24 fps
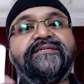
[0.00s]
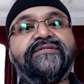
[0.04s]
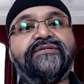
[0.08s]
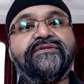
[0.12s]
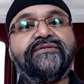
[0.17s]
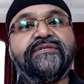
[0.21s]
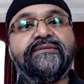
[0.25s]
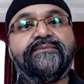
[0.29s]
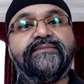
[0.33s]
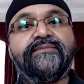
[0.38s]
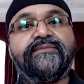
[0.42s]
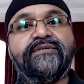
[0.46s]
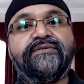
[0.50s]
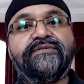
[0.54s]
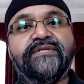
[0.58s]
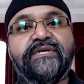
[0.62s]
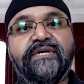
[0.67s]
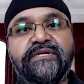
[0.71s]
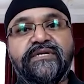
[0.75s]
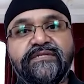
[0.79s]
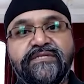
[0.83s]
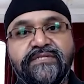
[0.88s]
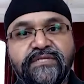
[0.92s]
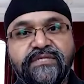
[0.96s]
to somebody who's a
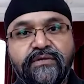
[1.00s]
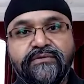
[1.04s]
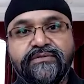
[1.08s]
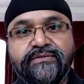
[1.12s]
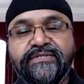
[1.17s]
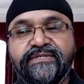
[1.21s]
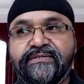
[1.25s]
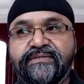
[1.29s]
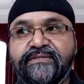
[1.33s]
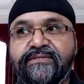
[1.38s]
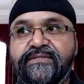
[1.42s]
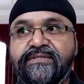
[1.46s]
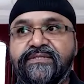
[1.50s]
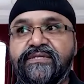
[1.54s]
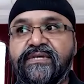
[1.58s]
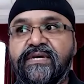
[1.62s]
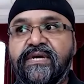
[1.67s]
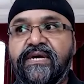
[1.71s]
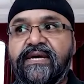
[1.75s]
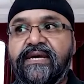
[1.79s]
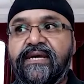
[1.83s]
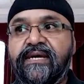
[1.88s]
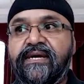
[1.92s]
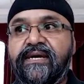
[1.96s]
consultant
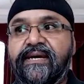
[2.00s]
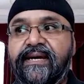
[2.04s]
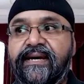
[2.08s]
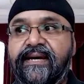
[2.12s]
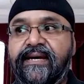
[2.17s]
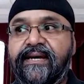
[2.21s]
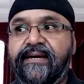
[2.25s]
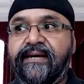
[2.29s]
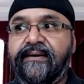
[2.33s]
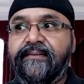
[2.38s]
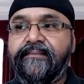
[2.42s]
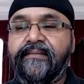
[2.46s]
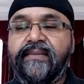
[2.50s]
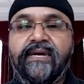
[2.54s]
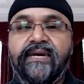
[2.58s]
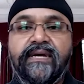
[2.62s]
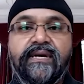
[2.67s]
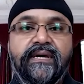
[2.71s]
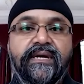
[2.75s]
um,